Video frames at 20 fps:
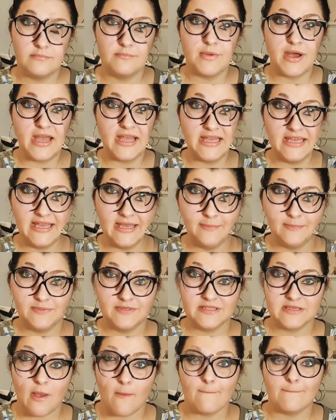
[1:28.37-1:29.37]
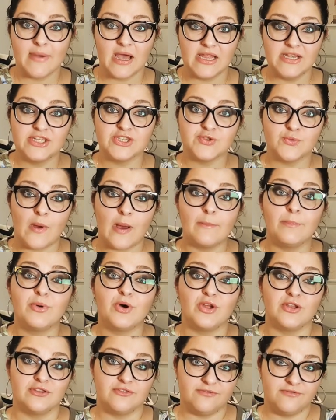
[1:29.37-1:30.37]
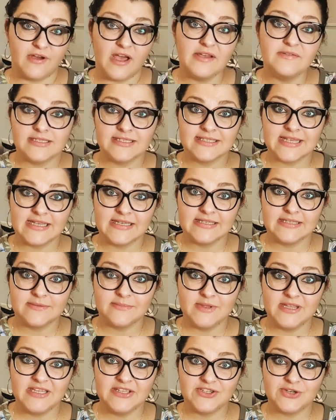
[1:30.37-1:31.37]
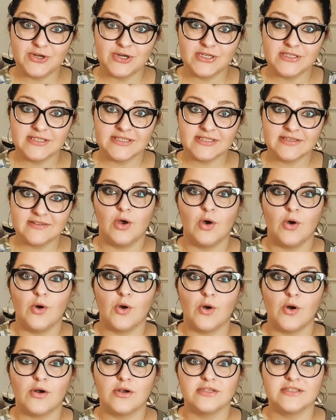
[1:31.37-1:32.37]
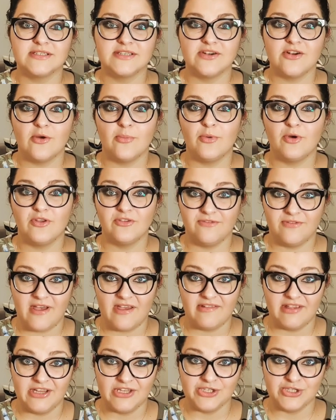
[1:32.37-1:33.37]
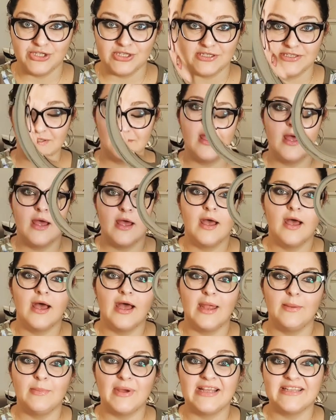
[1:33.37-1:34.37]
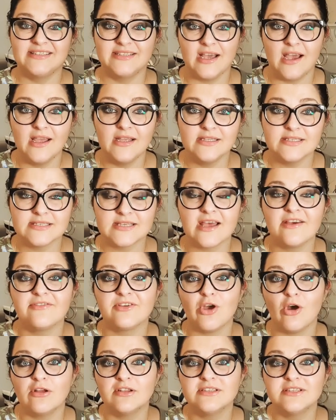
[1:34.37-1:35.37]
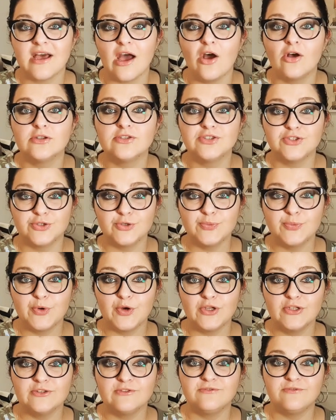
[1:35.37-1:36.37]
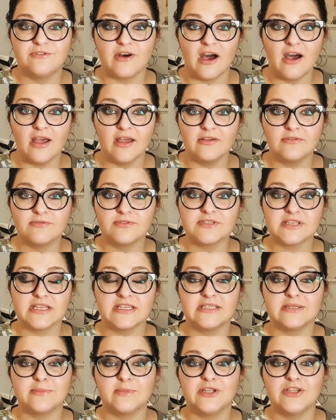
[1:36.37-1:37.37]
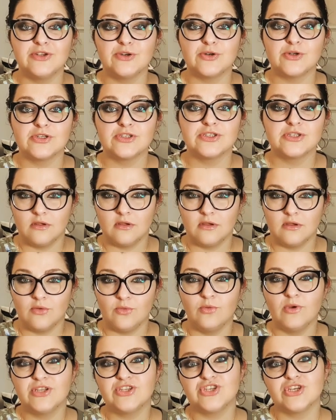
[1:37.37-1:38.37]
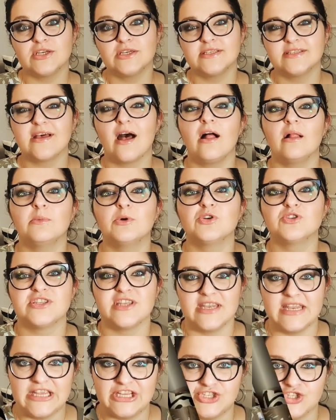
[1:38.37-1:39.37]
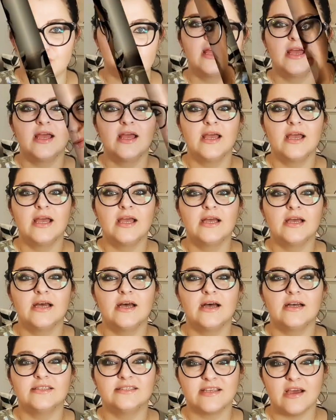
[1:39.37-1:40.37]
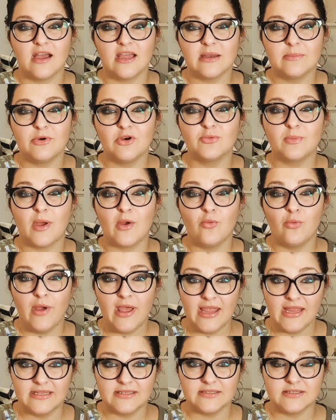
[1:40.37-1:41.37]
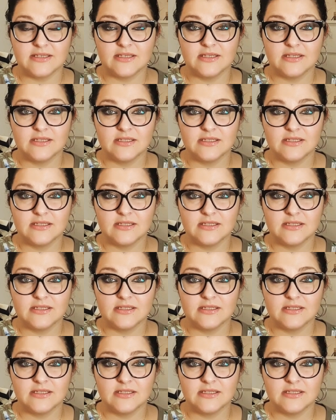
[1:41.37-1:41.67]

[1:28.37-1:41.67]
my hips minus 1.5 centimeters or 0.5 inches and my tights have gone down 2.5 centimeters which is almost an inch. Uh, talking about my weight,